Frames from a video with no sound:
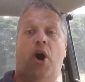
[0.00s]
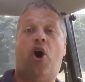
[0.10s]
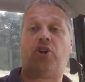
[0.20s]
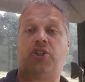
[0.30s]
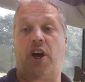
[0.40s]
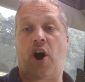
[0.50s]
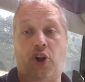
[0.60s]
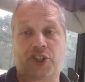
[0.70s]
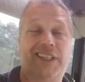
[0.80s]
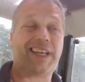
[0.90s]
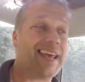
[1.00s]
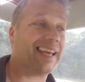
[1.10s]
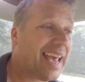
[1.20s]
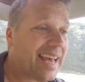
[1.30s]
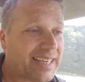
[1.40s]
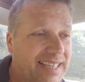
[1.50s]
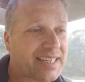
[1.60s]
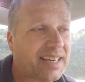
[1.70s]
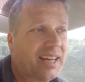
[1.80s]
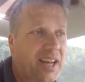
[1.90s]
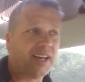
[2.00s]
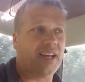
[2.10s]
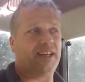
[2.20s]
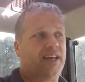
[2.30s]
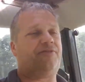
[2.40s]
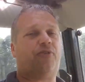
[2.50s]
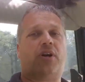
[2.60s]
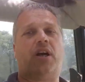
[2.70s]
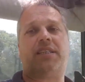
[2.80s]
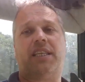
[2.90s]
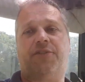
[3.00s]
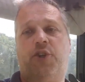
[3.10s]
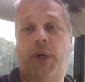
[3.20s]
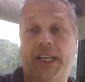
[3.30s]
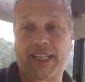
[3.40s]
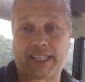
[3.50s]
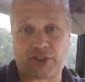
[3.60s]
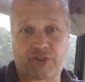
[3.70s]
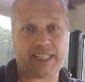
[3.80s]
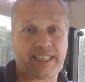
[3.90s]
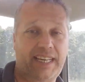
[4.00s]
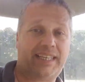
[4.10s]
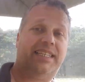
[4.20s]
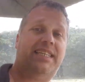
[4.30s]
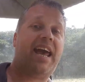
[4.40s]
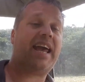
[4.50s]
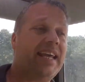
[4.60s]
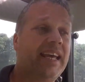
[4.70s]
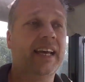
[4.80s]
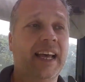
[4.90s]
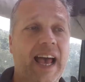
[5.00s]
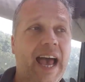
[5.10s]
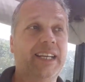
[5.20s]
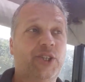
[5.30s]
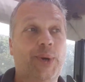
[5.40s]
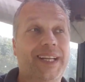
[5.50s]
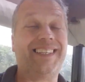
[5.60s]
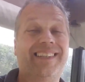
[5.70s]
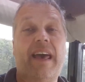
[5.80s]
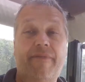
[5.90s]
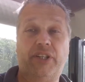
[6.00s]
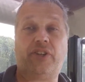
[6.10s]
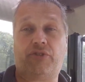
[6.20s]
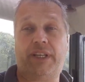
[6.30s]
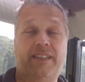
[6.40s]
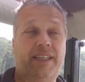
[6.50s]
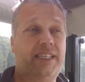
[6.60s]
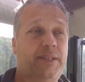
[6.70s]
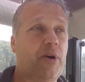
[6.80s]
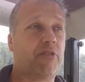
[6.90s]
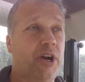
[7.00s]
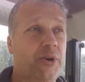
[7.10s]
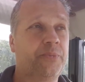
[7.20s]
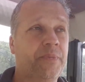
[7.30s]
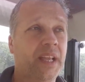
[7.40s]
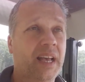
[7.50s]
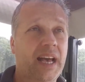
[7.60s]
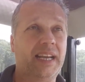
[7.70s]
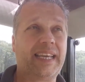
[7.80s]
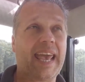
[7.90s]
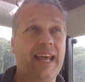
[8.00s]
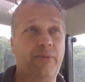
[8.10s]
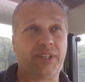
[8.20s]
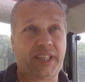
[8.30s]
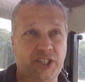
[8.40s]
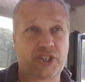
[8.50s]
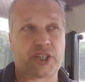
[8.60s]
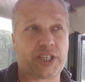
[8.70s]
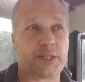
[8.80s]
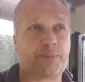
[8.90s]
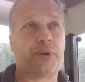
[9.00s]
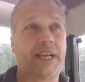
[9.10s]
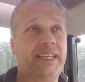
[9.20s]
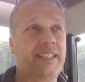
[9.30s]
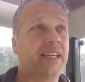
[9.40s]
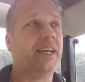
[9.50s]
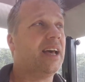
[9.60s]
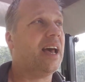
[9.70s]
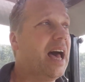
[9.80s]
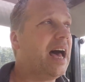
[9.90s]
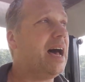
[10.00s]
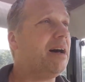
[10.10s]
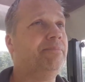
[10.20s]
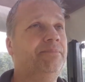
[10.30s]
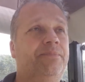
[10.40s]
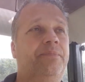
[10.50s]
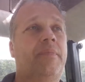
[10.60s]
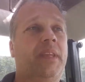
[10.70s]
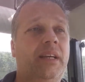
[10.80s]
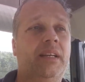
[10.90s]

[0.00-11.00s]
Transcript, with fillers: to be a hot, hotter day again. It's uh, forecast says for 26 degrees C today and 27 degrees C tomorrow, and again with this just this breeze. Um,